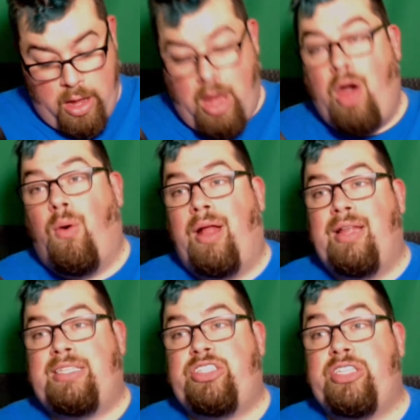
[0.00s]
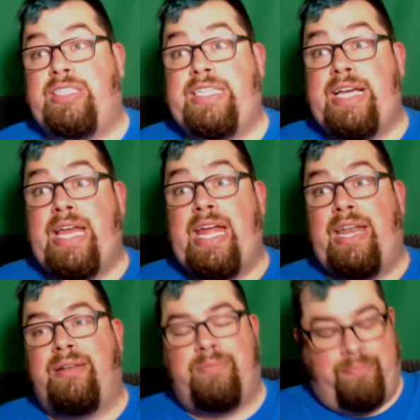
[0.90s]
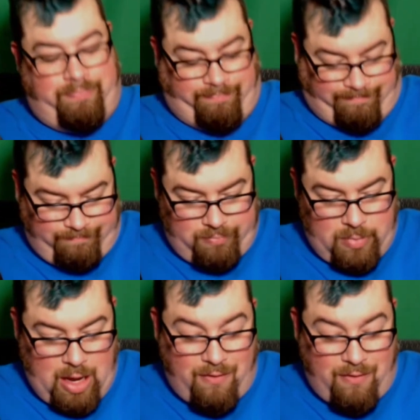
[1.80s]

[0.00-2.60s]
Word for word: Oh well, let's just dig in. If